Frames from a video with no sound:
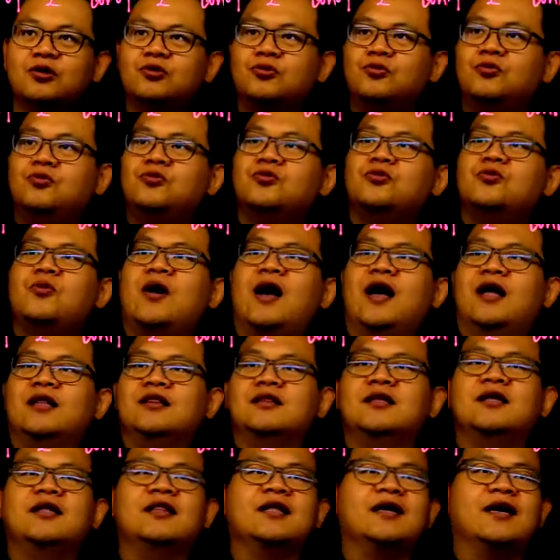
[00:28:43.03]
to
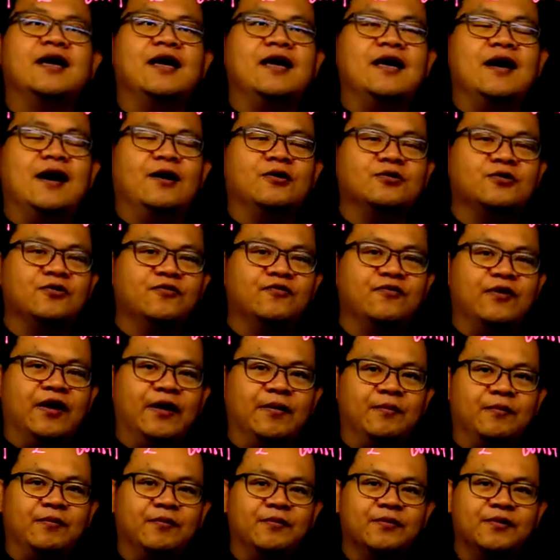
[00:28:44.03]
handle K out of
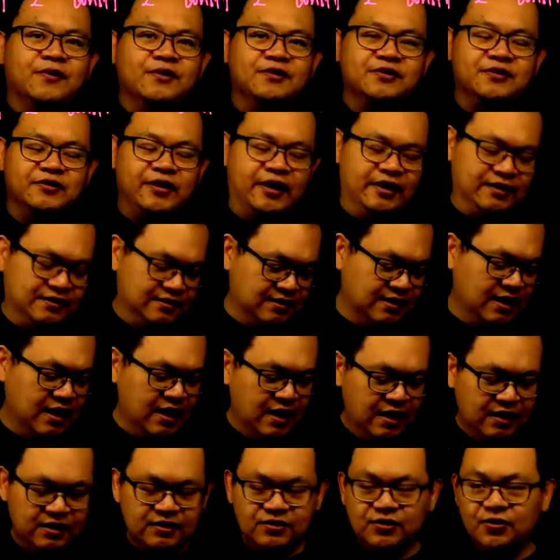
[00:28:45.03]
M constraints.
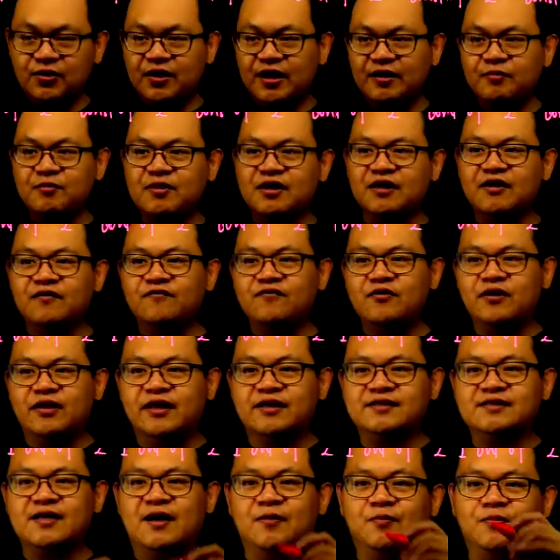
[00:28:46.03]
So let me give you an
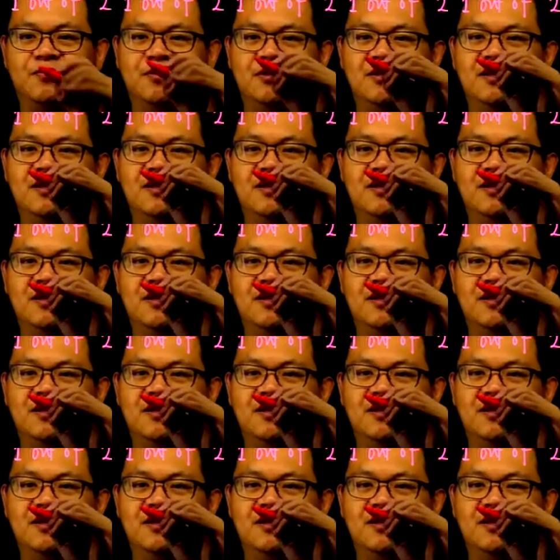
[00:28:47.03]
example.